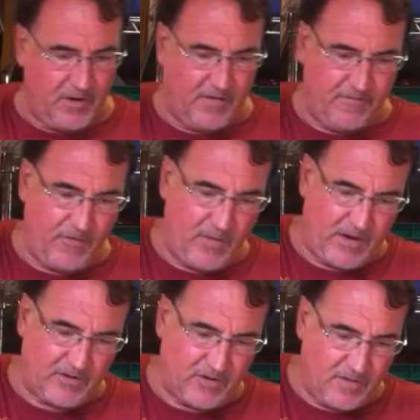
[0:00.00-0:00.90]
And a few
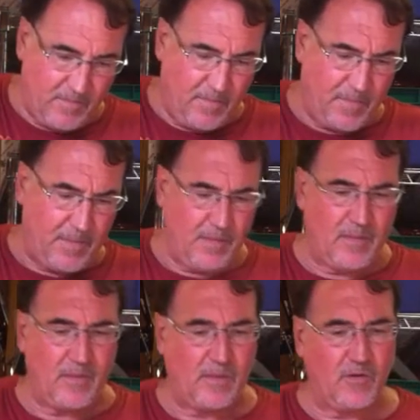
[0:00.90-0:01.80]
extra.
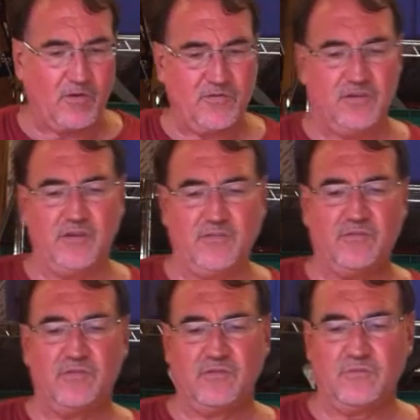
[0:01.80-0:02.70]
Of course, it does
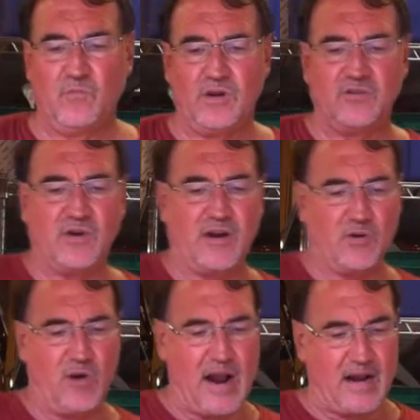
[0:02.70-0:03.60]
want to try to
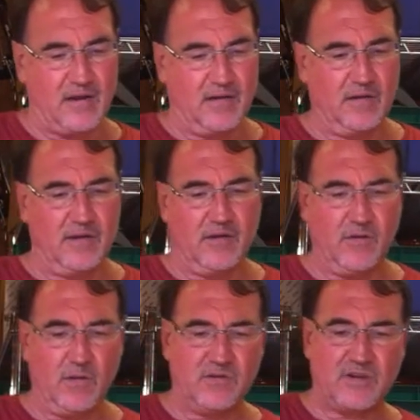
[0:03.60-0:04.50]
crack, you
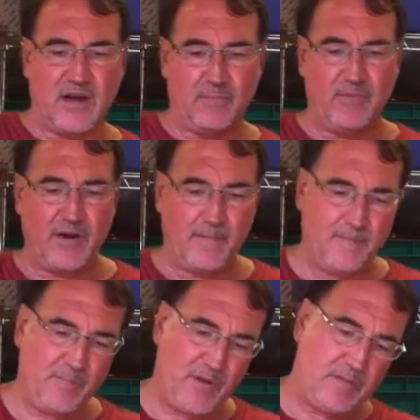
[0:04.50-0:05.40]
know, on top there.
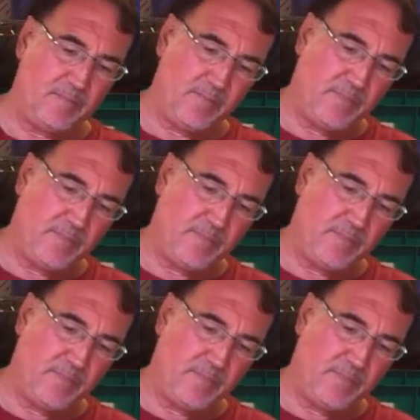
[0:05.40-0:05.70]
Good.